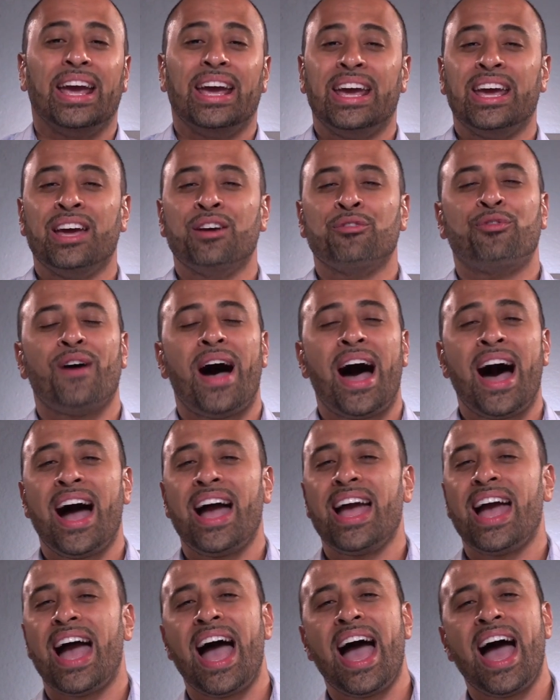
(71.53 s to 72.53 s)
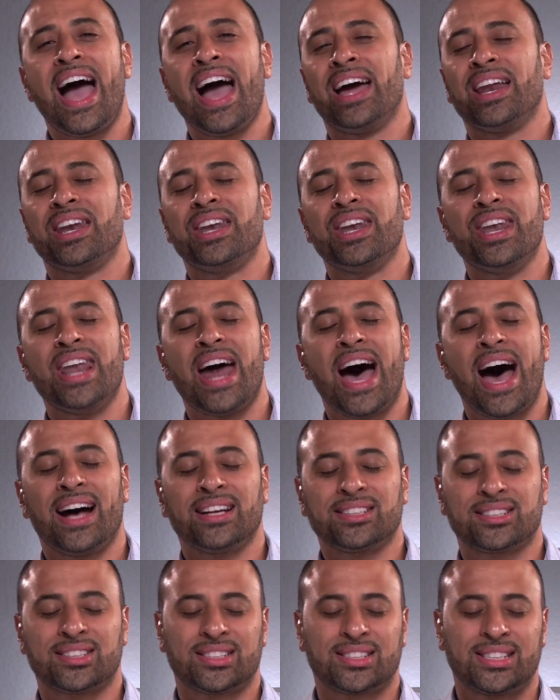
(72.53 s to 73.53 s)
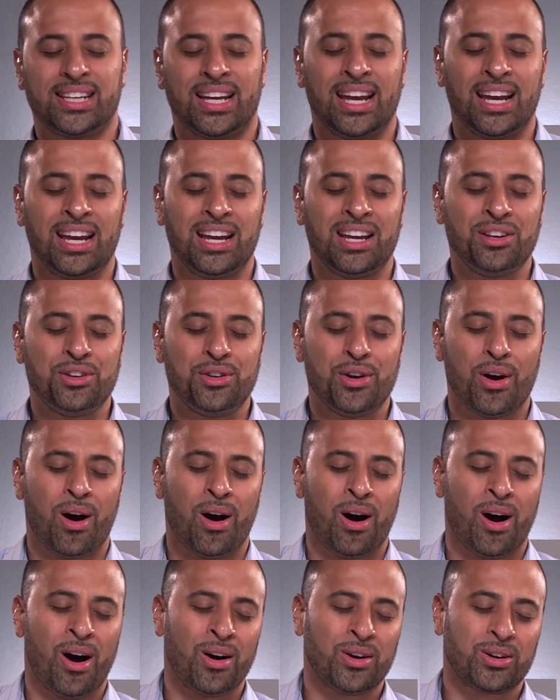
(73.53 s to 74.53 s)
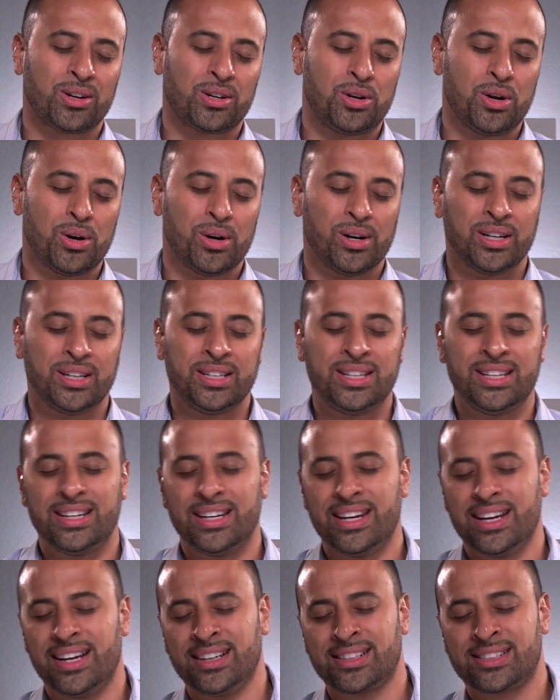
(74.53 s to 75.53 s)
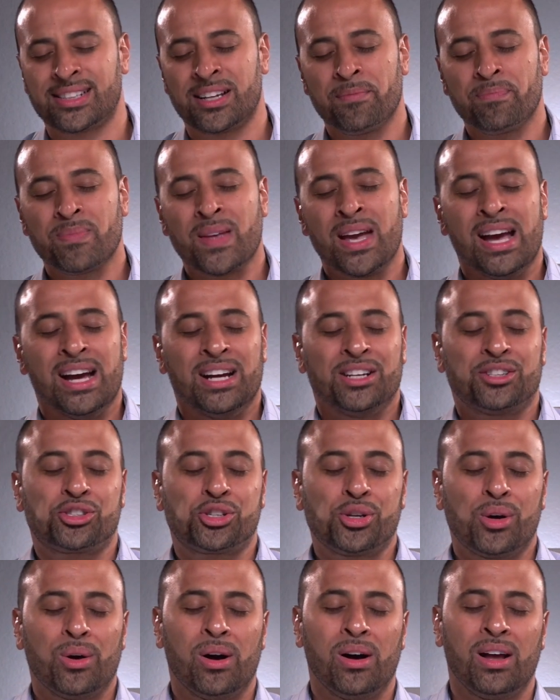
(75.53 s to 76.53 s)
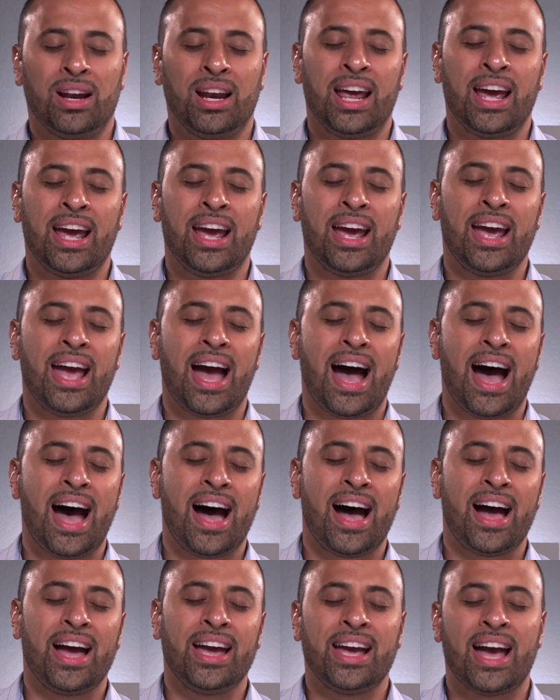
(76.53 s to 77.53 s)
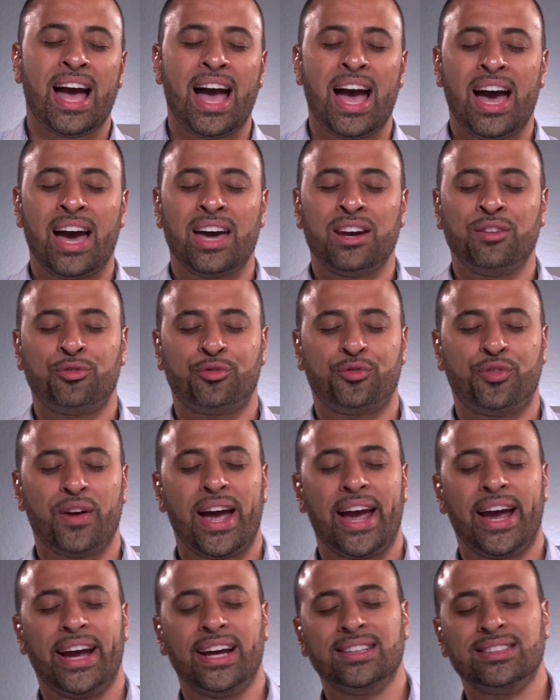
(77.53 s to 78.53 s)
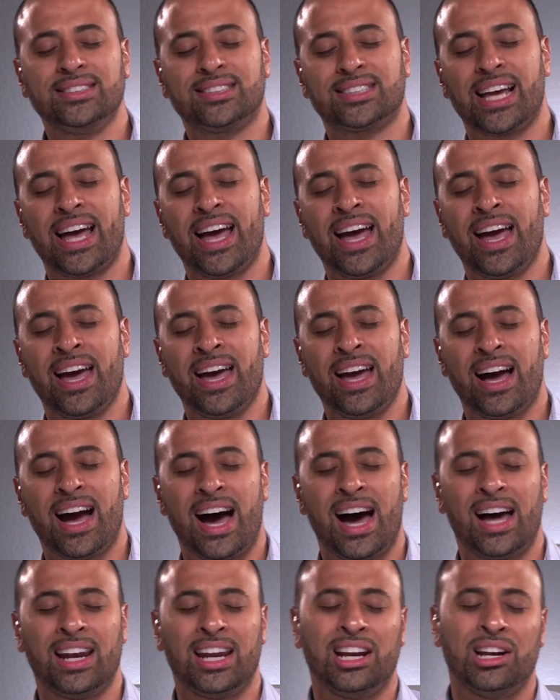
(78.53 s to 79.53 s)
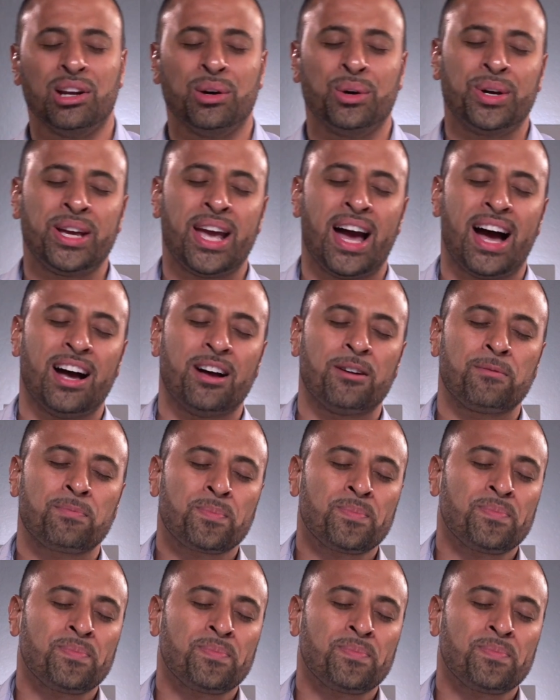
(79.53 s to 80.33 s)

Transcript: if I had not seen your goodness. Surely I had fainted. Hallelujah.